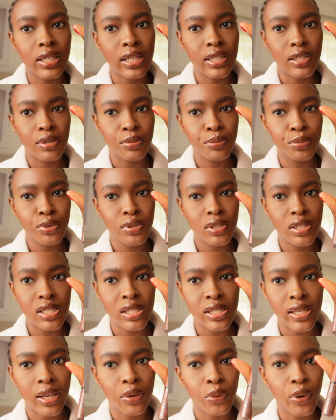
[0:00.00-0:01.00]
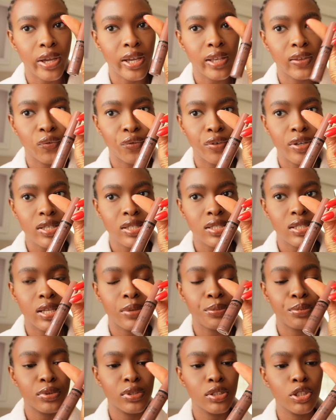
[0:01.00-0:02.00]
like put this NYX first,
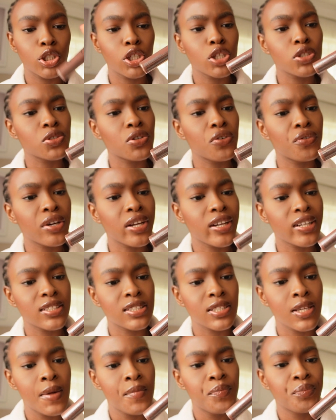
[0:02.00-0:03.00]
then put a gloss over it.